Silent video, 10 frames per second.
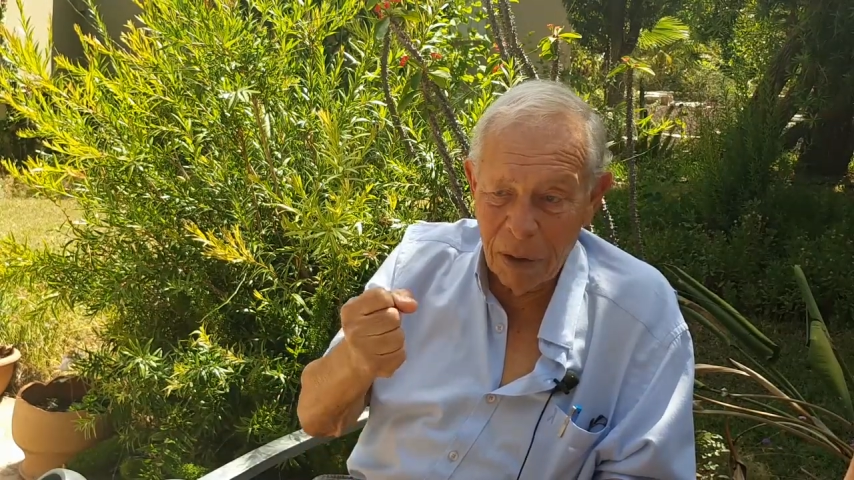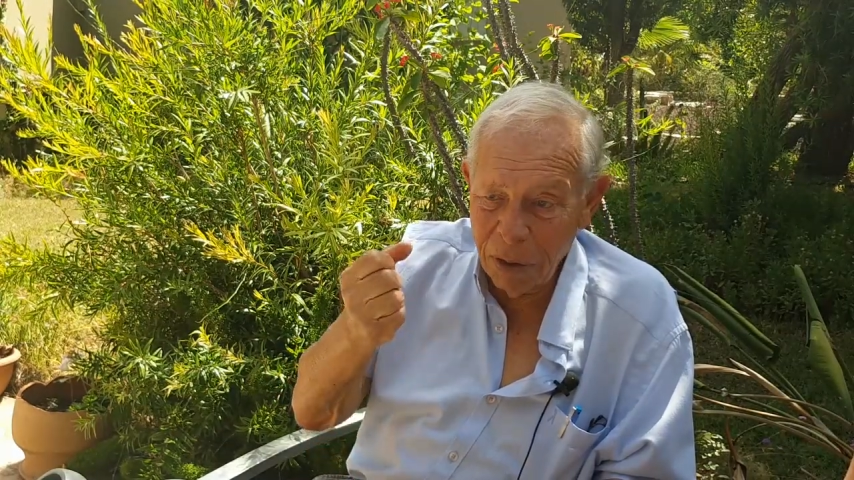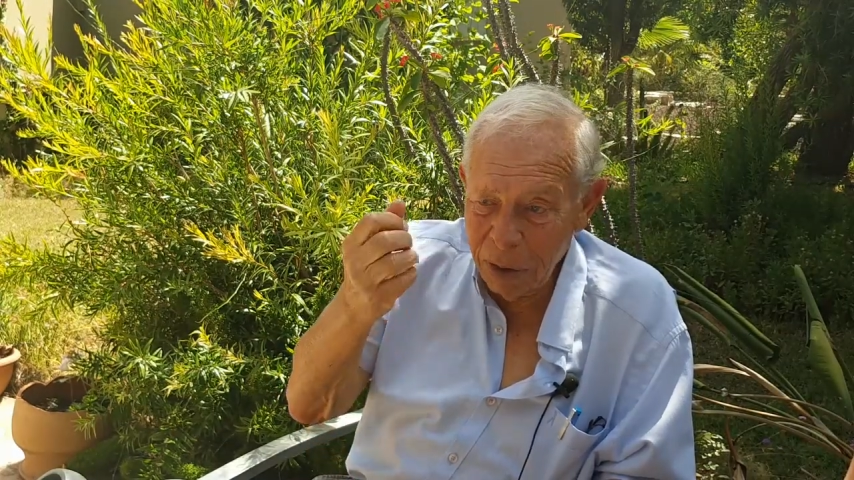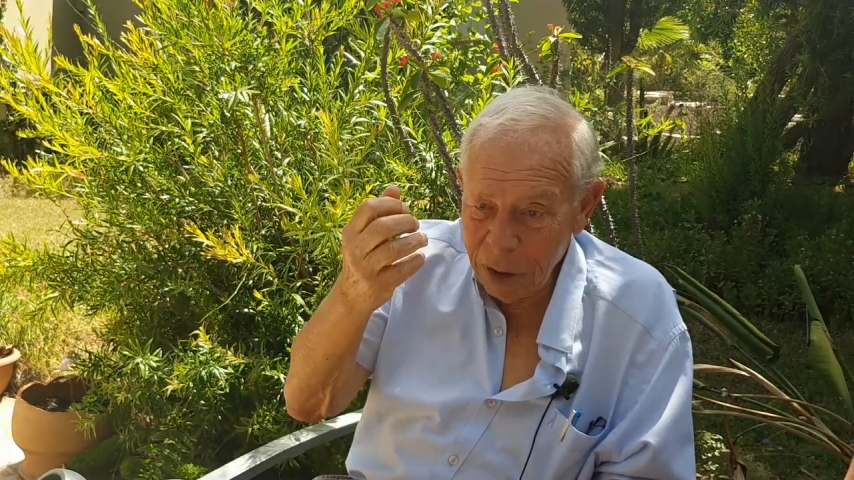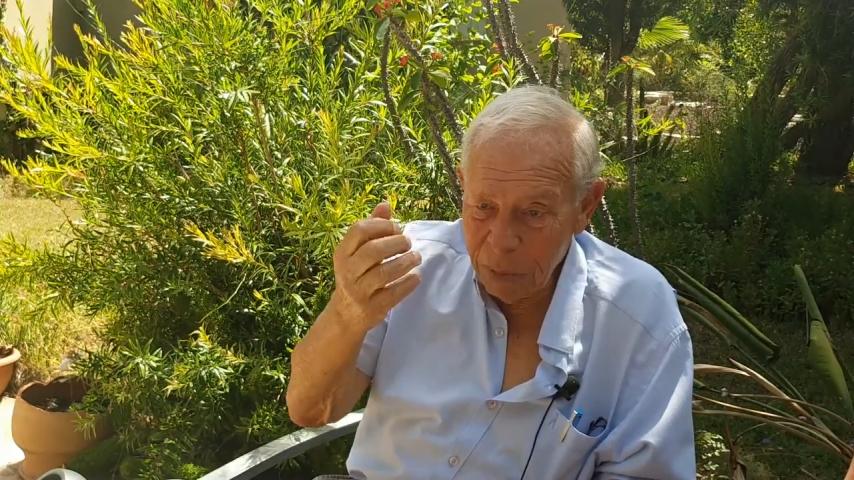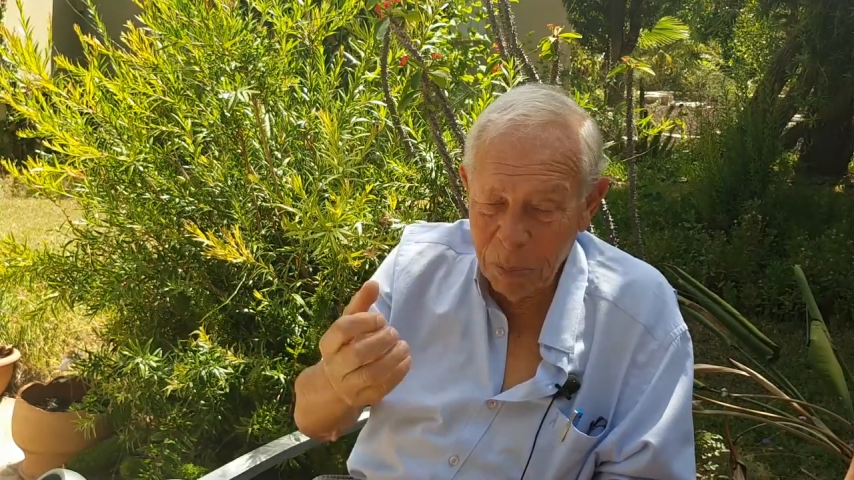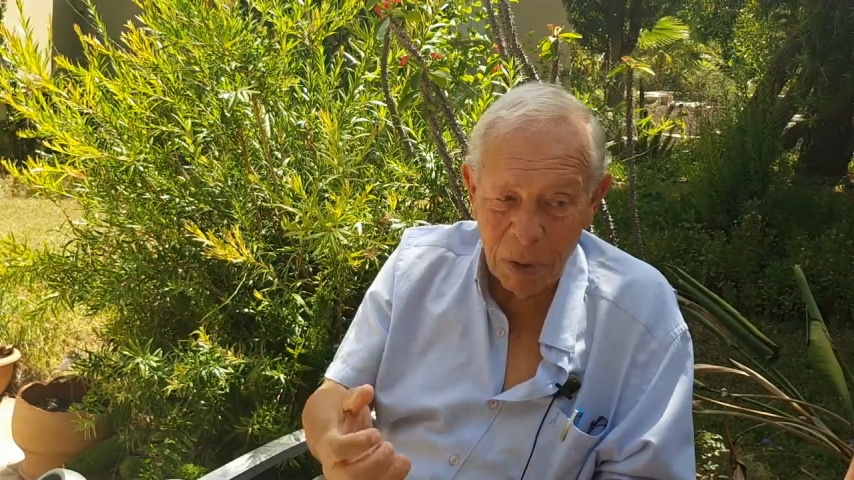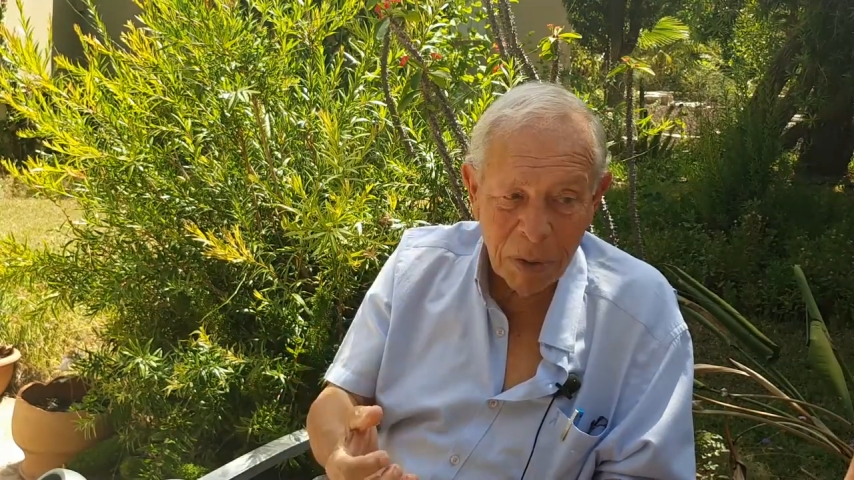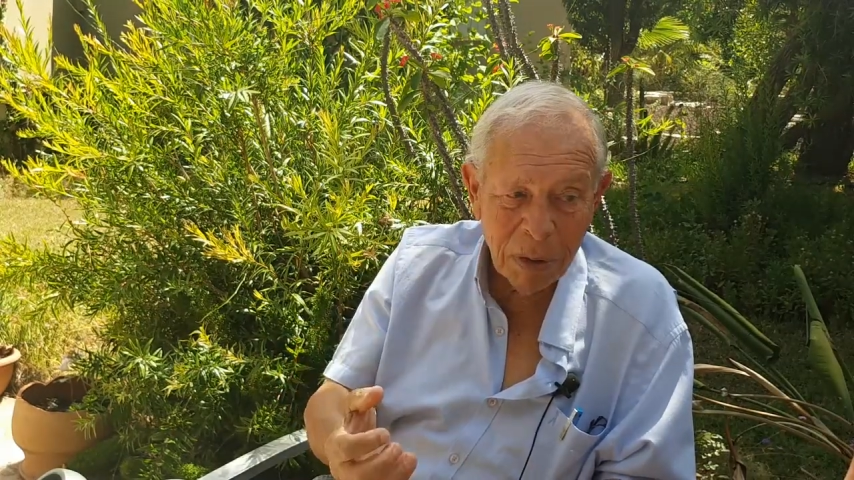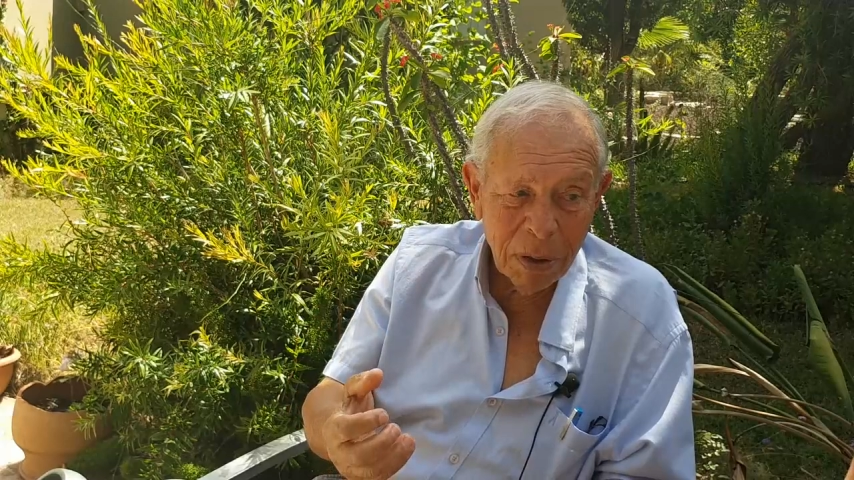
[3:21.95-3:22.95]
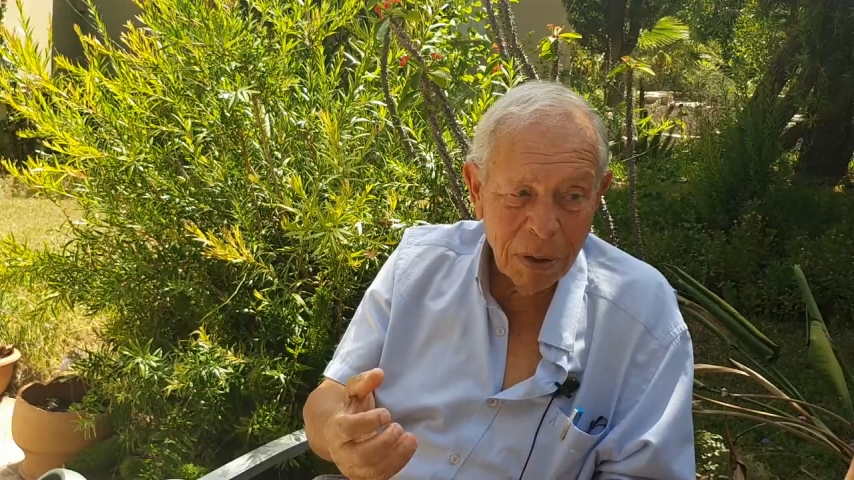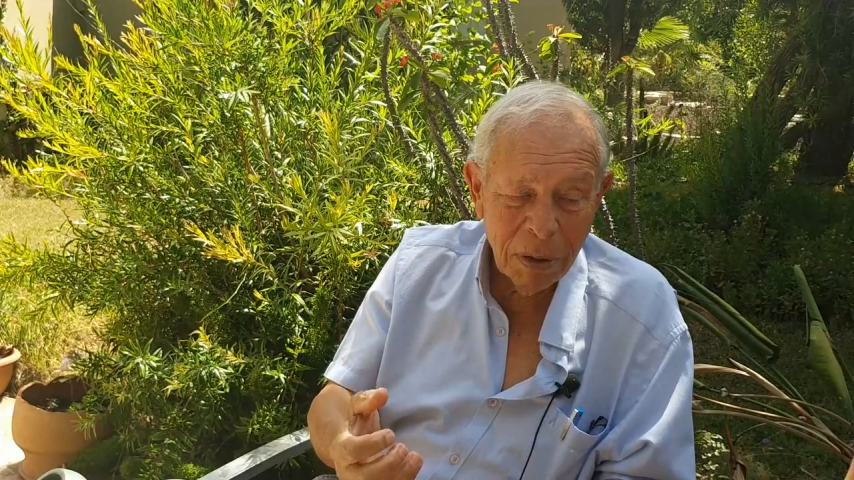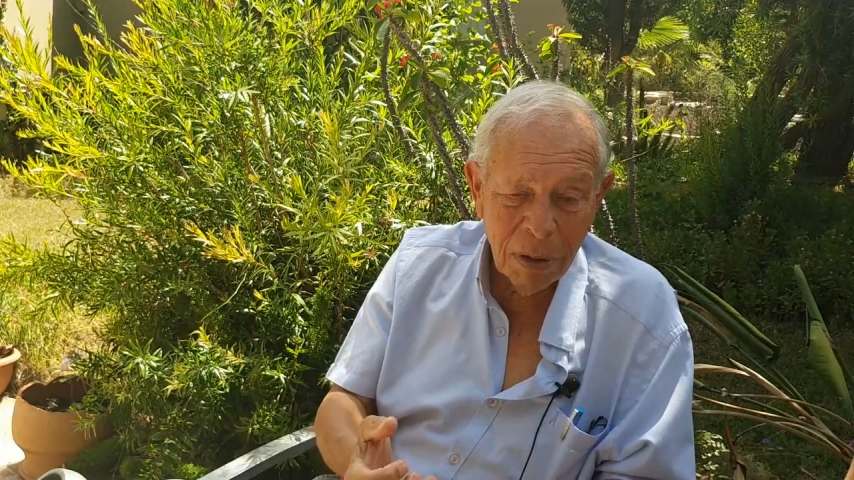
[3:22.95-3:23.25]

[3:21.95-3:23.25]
on the spot,